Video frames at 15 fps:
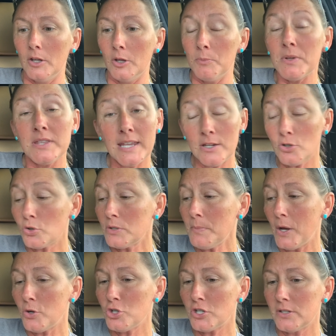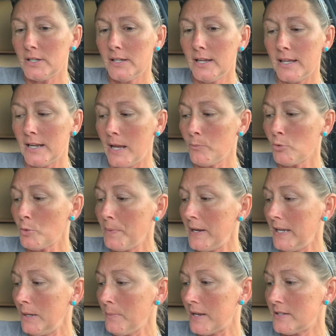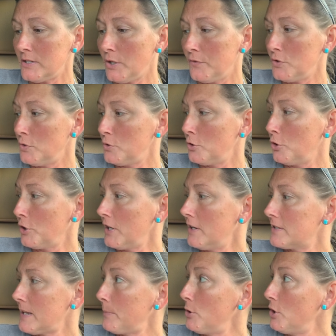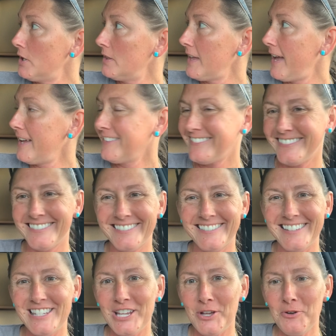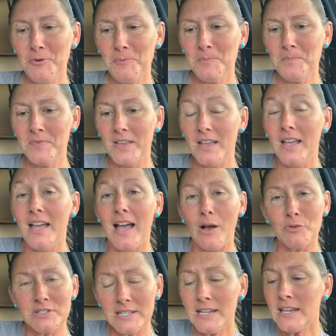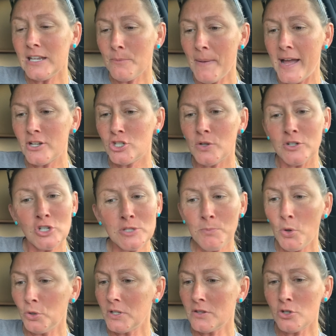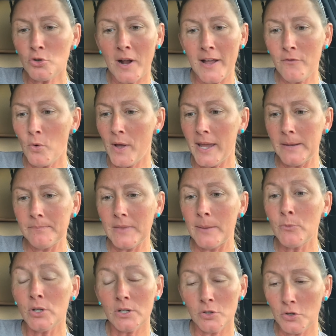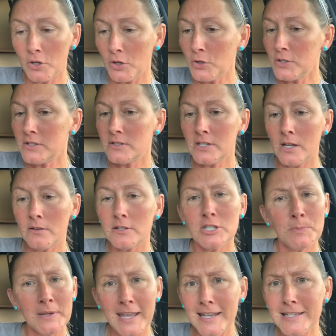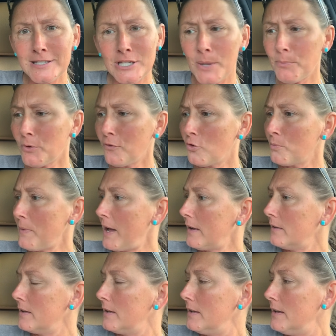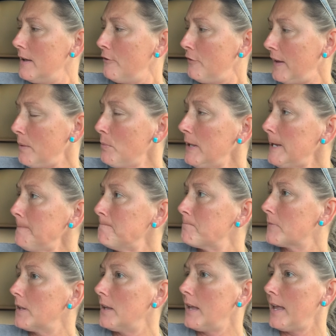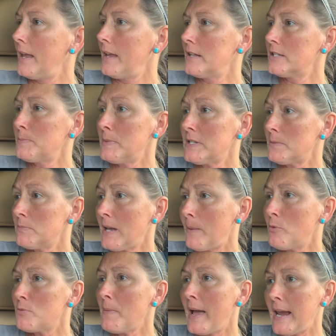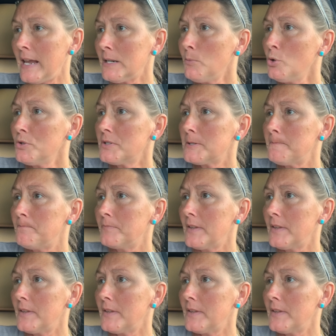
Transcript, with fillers: But things are in motion, and I'm repeating myself to a degree because I'm good at that. So was thinking about you. I just pulled in the driveway. I'm going to cook a good su spaghetti supper for my family and spend some time with my animals.